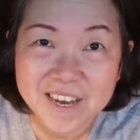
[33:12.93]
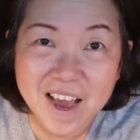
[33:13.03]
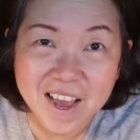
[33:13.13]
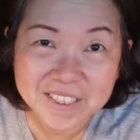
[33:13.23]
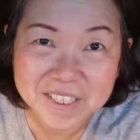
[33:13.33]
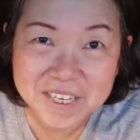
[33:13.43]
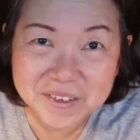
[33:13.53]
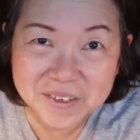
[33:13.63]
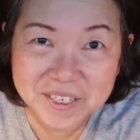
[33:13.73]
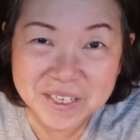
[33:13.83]
I
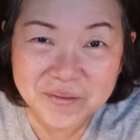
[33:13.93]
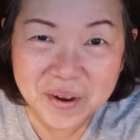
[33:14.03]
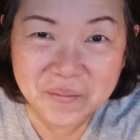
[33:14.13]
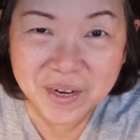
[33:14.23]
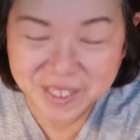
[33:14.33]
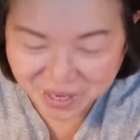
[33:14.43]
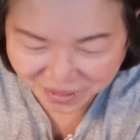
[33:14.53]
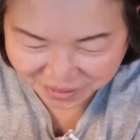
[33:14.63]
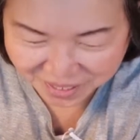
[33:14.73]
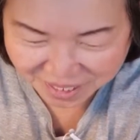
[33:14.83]
secretly went back
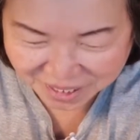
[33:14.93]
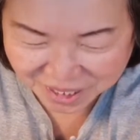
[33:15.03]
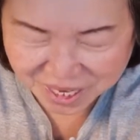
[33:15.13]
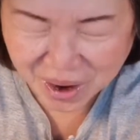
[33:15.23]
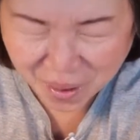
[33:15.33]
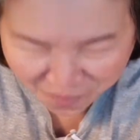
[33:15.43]
to the shop,